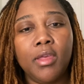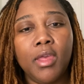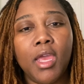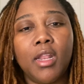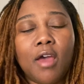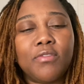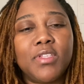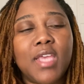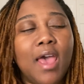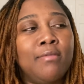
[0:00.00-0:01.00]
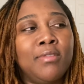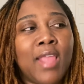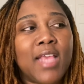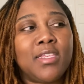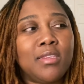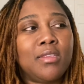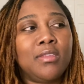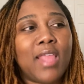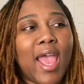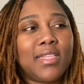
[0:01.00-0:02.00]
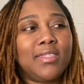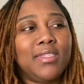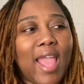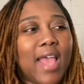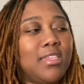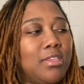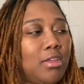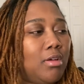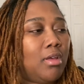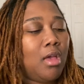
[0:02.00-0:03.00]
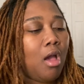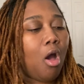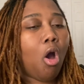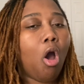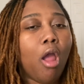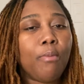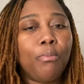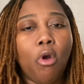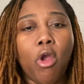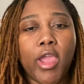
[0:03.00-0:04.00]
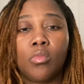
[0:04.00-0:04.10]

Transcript: And oftentimes that's the hard part.